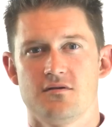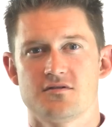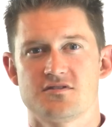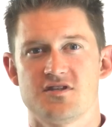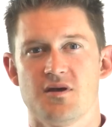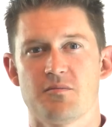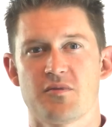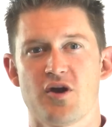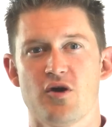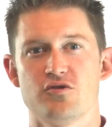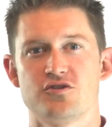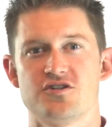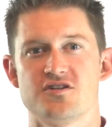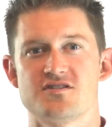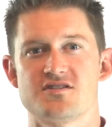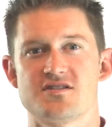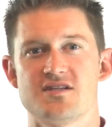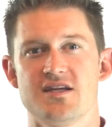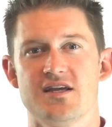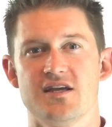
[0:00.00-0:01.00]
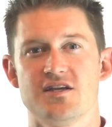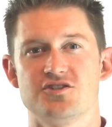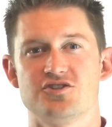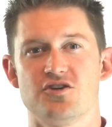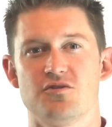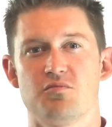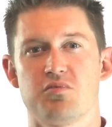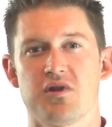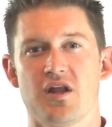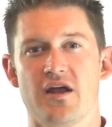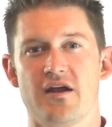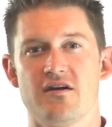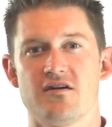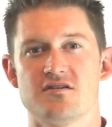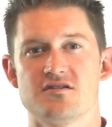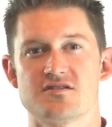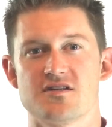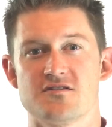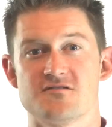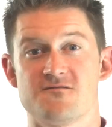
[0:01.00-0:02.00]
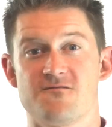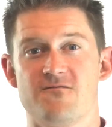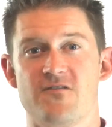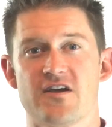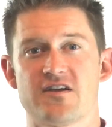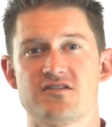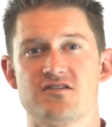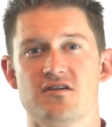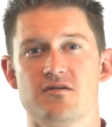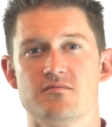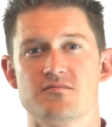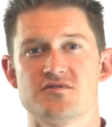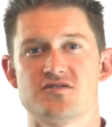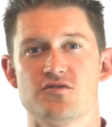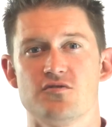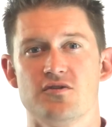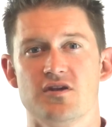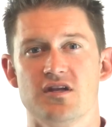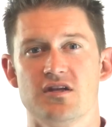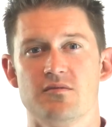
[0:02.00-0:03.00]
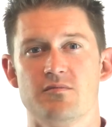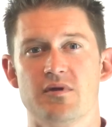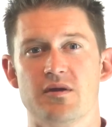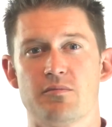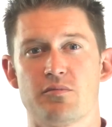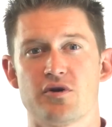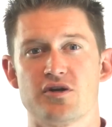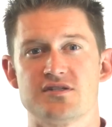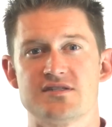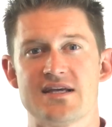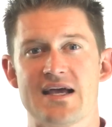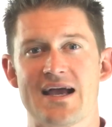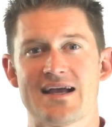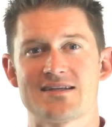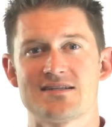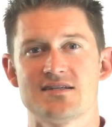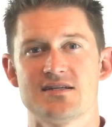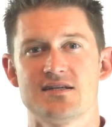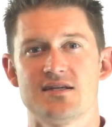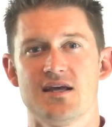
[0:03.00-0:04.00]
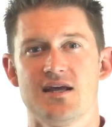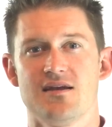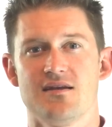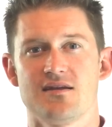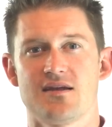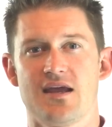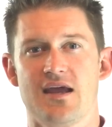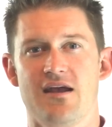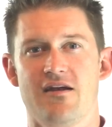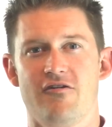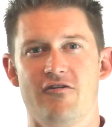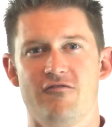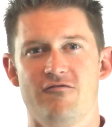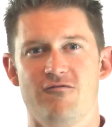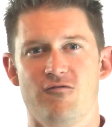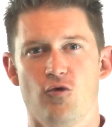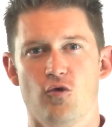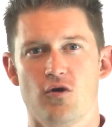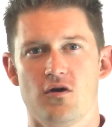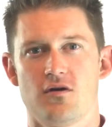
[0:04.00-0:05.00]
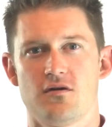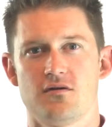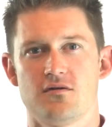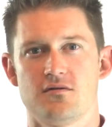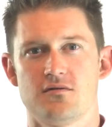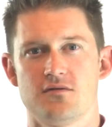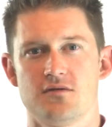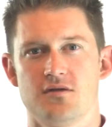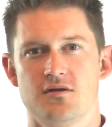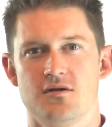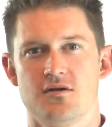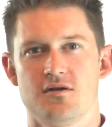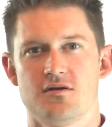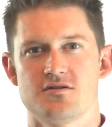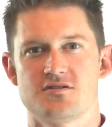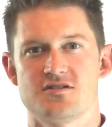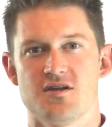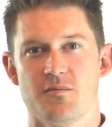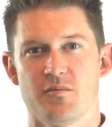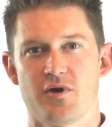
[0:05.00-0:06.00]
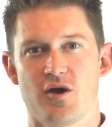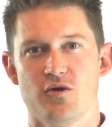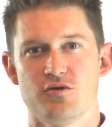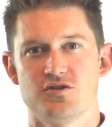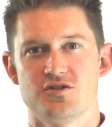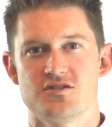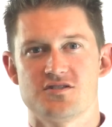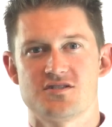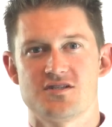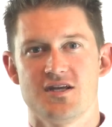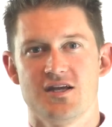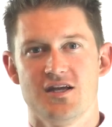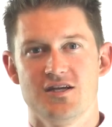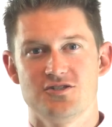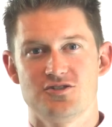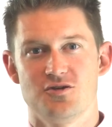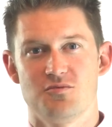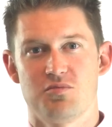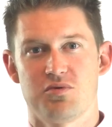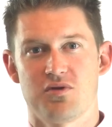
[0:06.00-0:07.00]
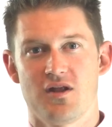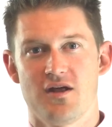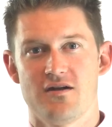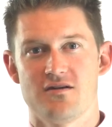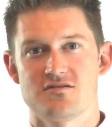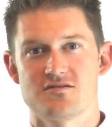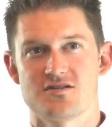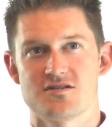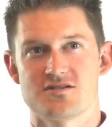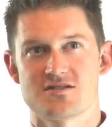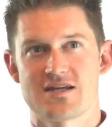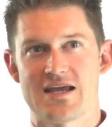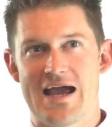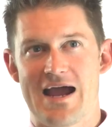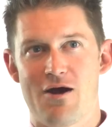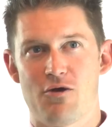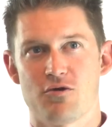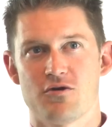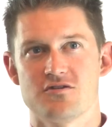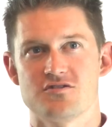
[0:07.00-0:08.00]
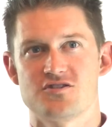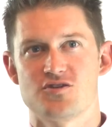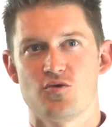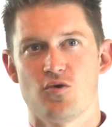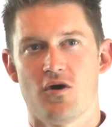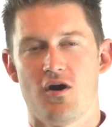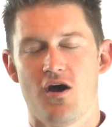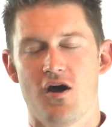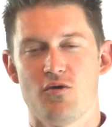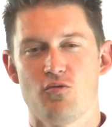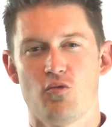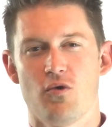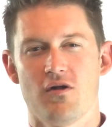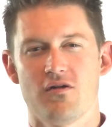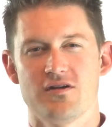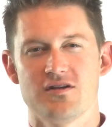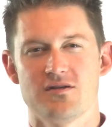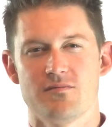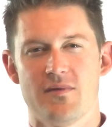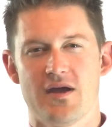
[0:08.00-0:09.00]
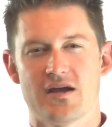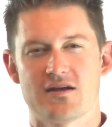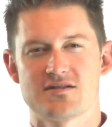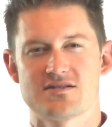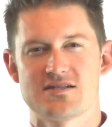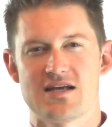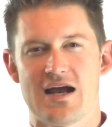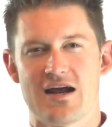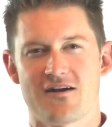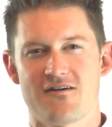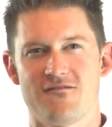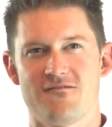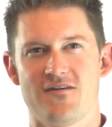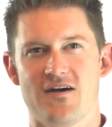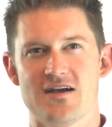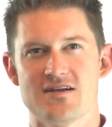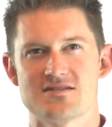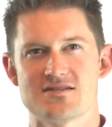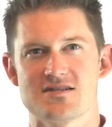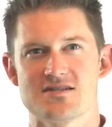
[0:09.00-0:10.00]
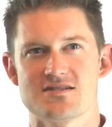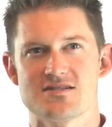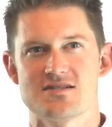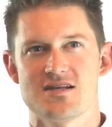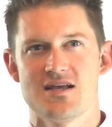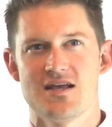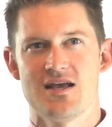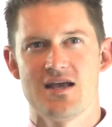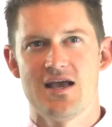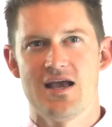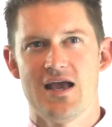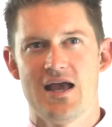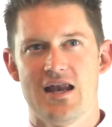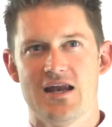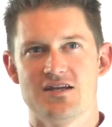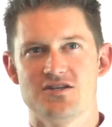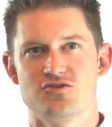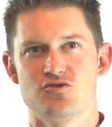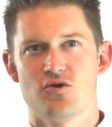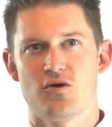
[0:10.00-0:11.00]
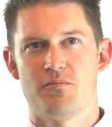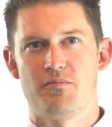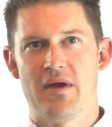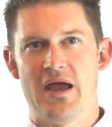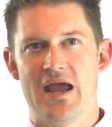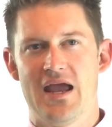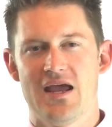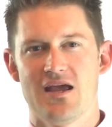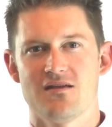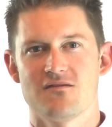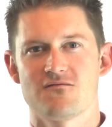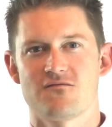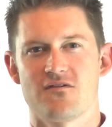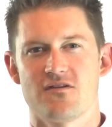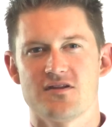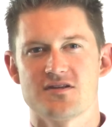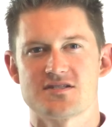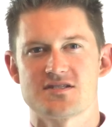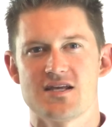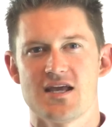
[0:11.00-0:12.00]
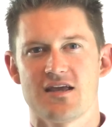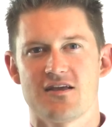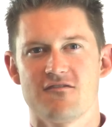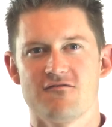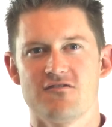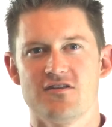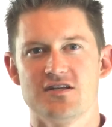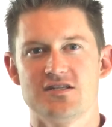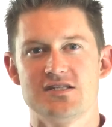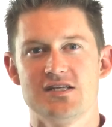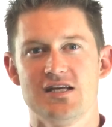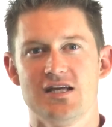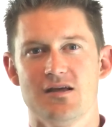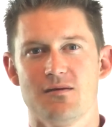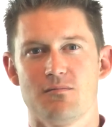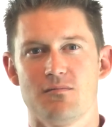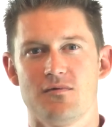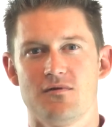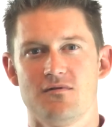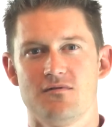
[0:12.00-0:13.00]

Some coaches see injured players as victims who need to be protected and cared for. Some coaches see injured players as cowards who are unwilling to make sacrifices and endure pain for the sake of the team.